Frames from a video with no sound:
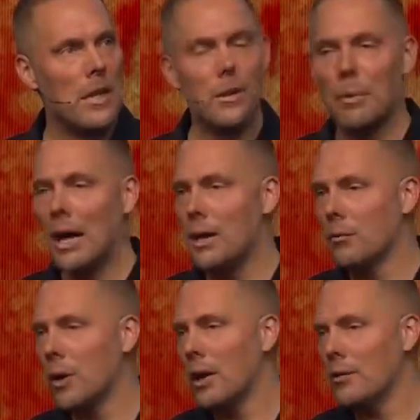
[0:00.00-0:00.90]
And the body of
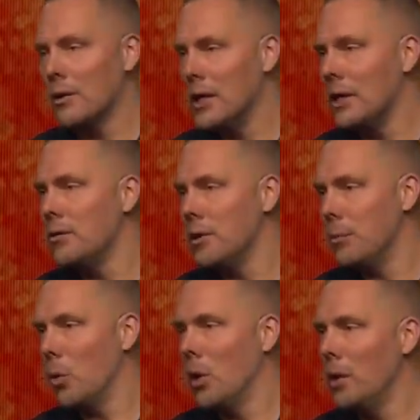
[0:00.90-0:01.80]
Christ needs to
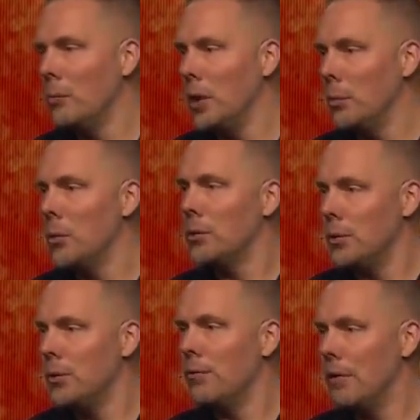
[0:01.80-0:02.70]
point people
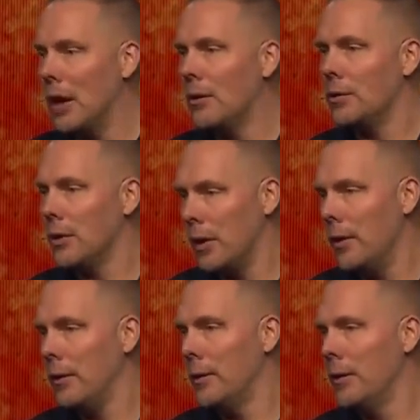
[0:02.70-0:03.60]
to the Father's heart.